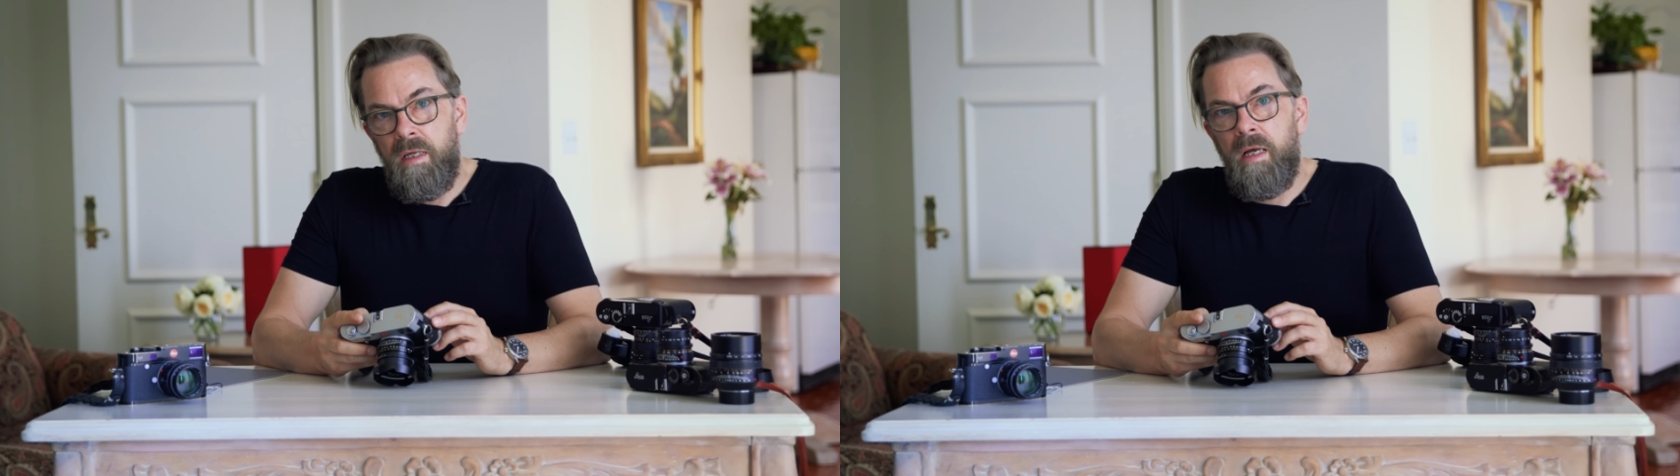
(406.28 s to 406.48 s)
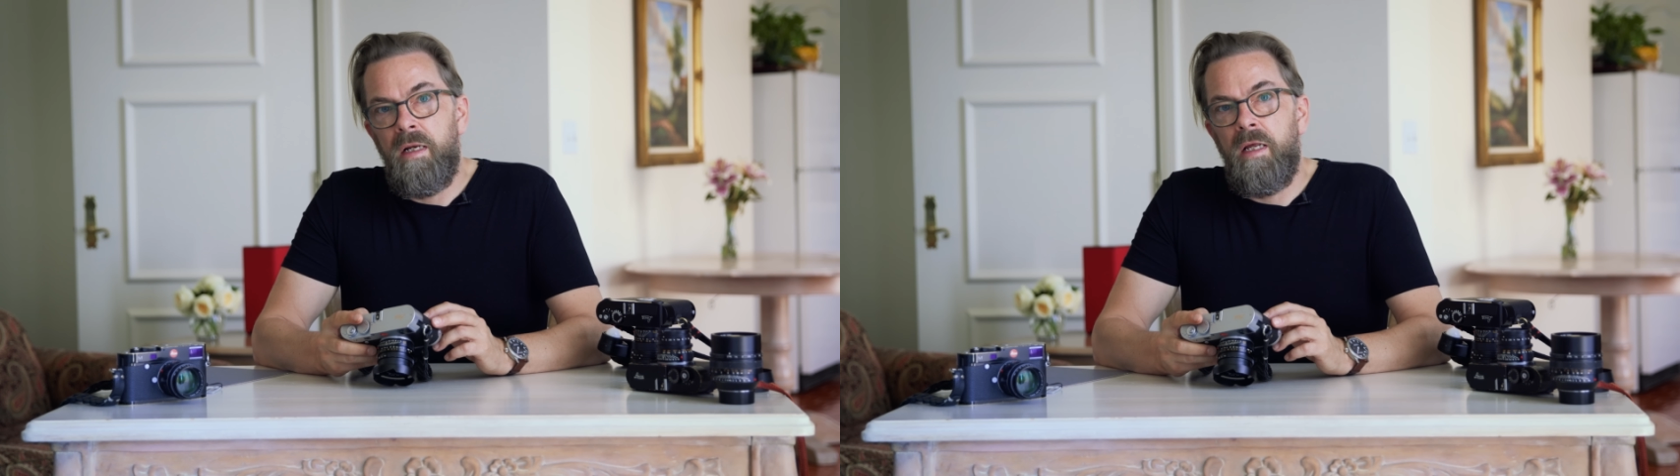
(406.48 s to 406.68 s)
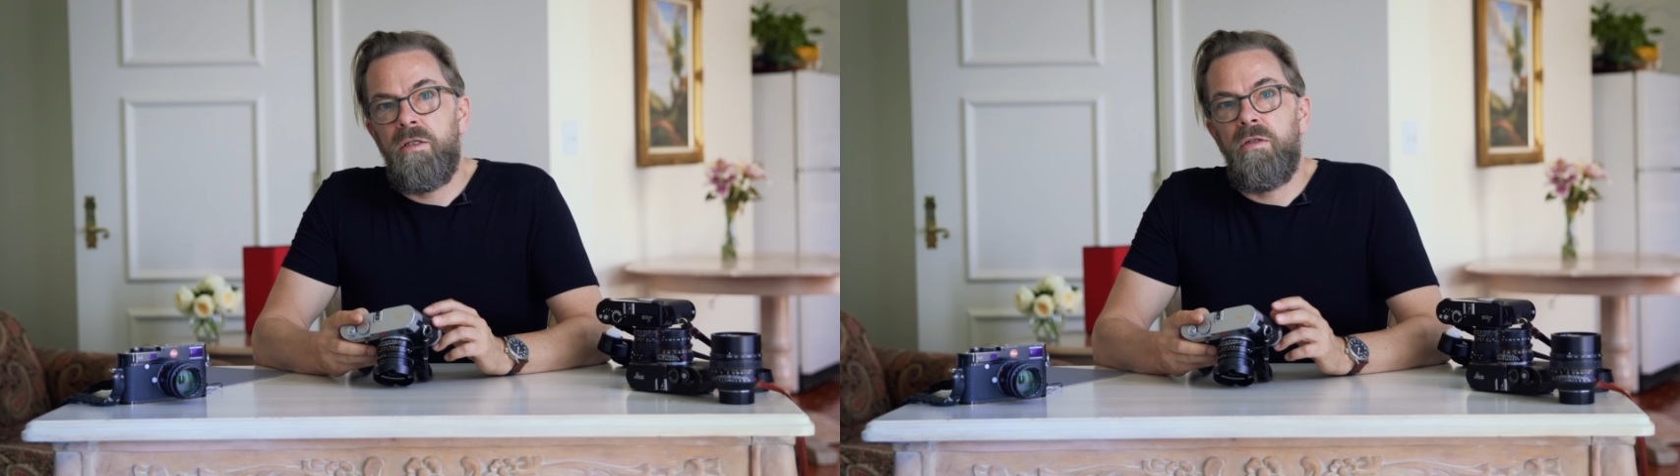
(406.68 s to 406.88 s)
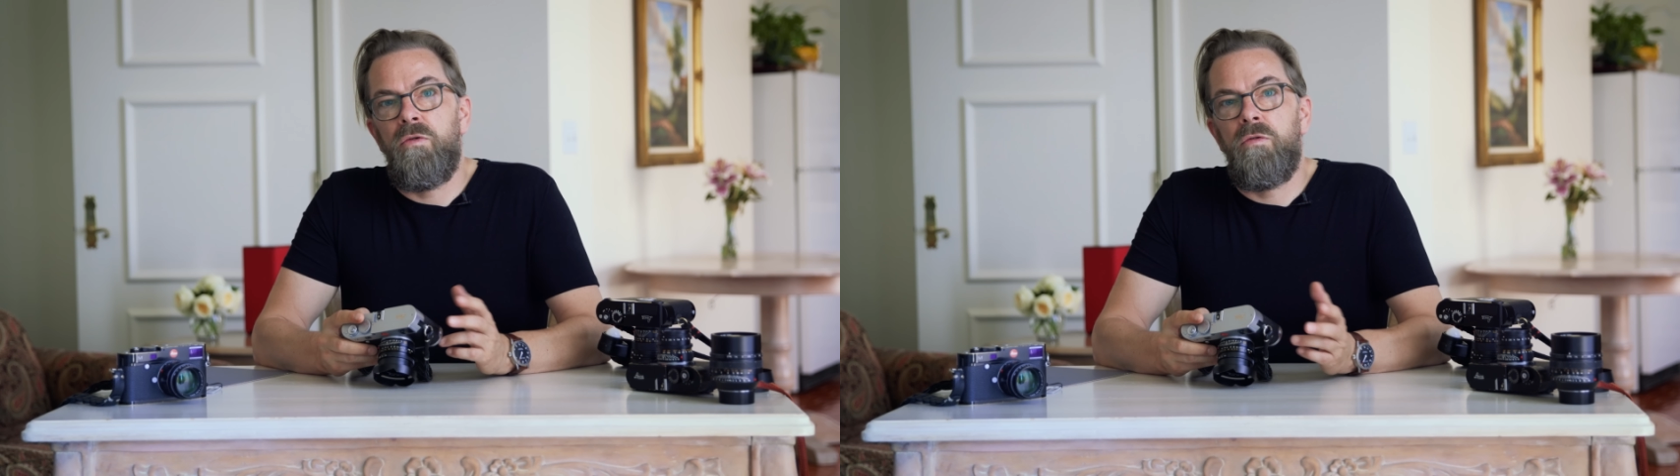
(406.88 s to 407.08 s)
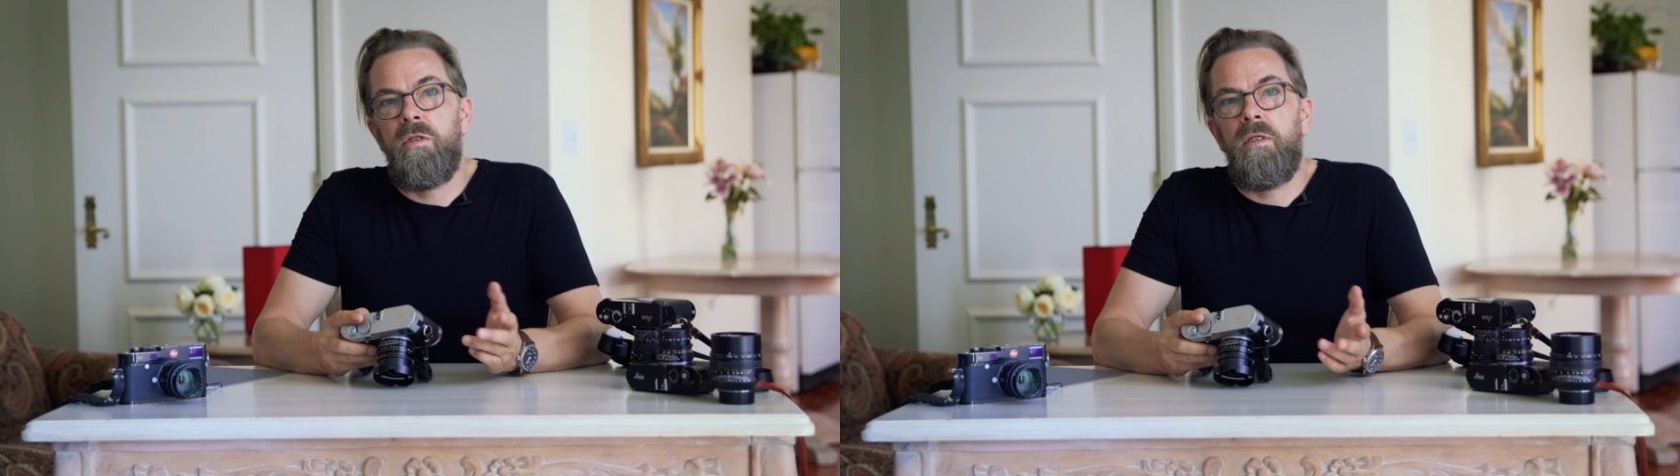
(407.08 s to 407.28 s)
and that's
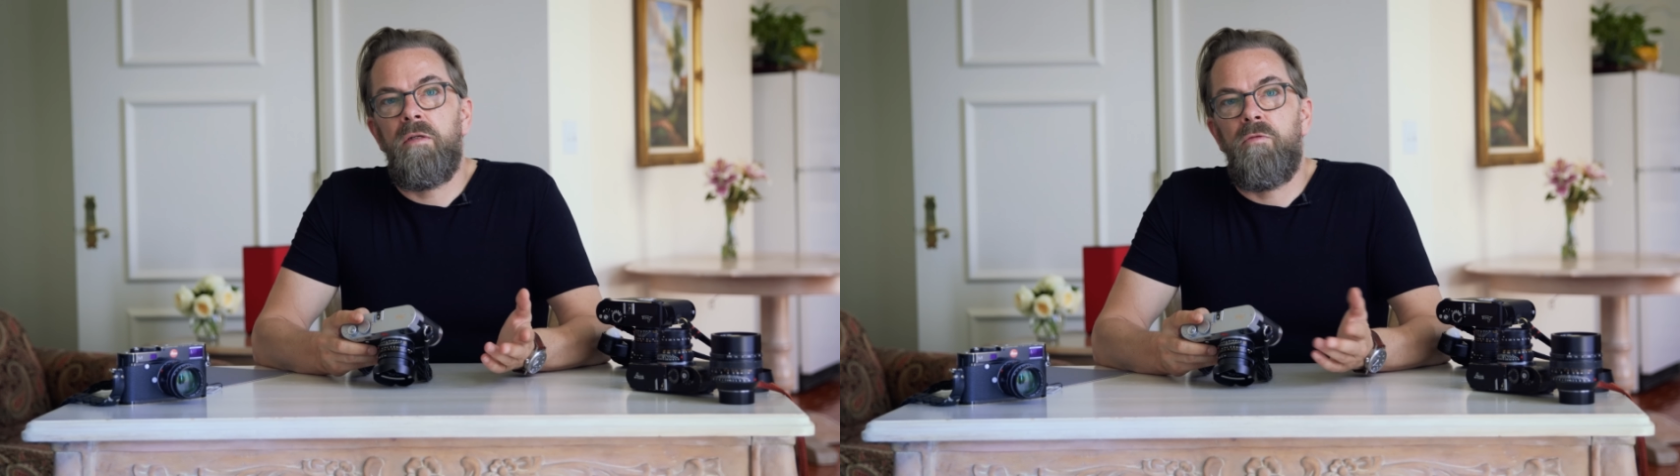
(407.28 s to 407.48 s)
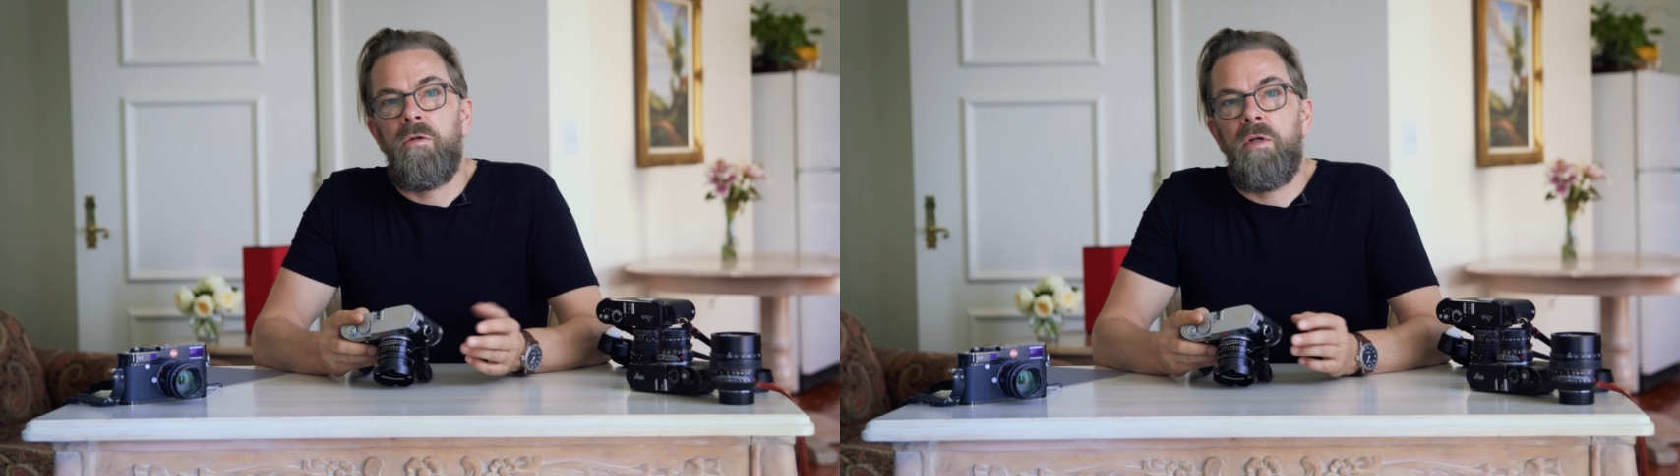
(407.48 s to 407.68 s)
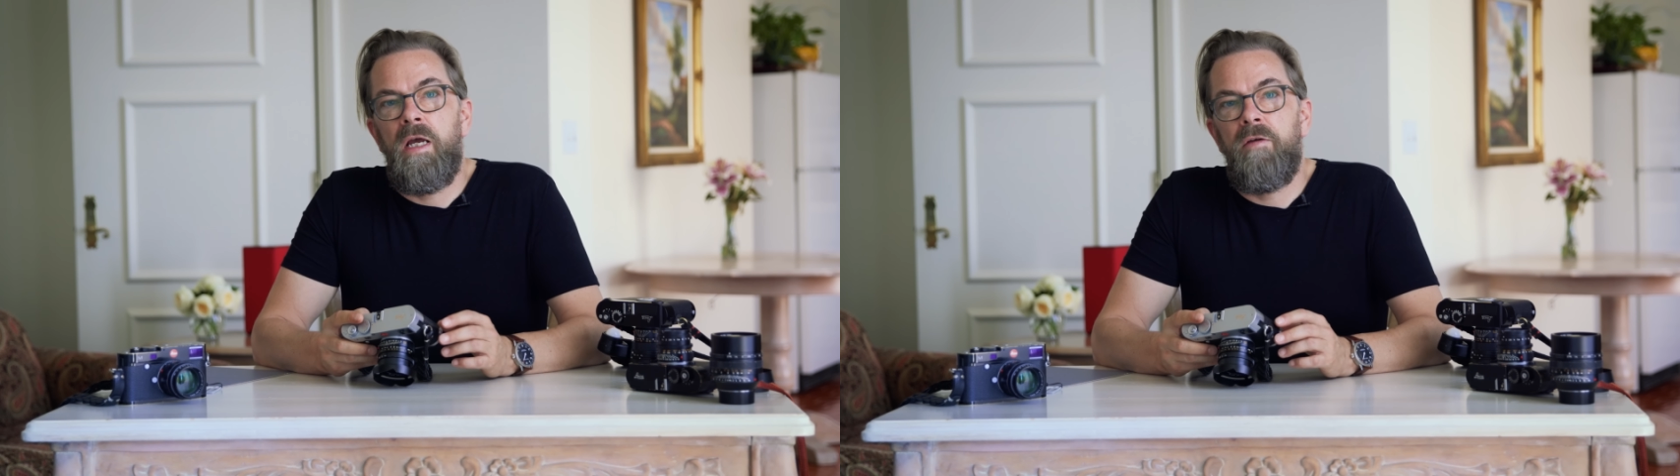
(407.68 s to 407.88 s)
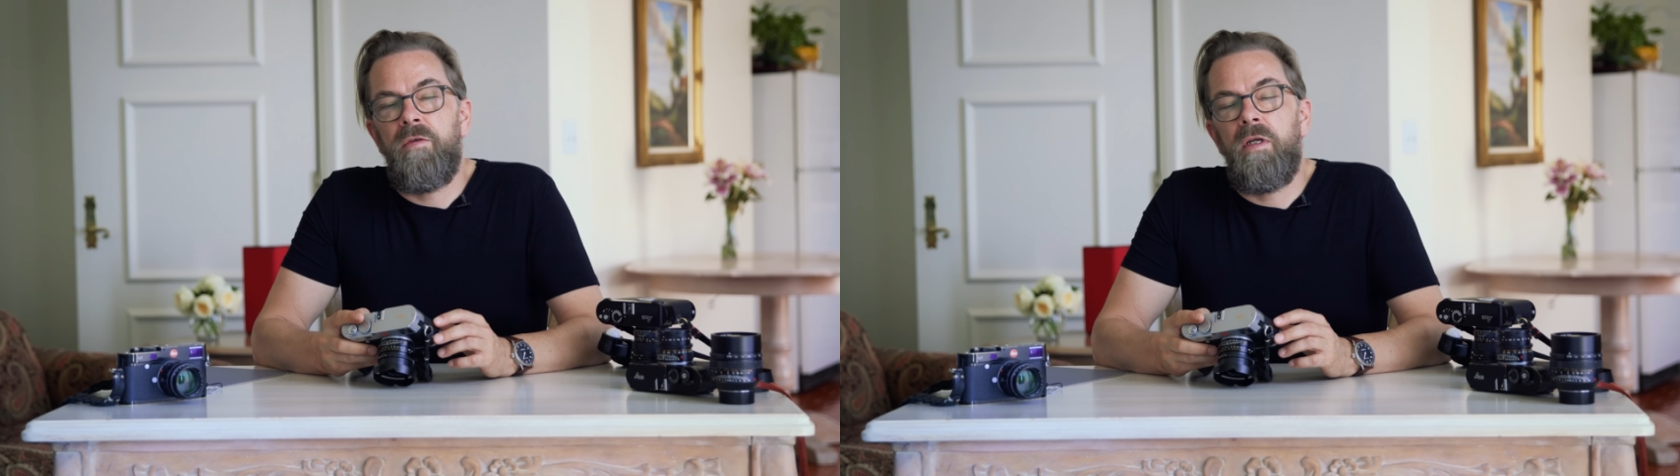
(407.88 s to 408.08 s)
usually what you have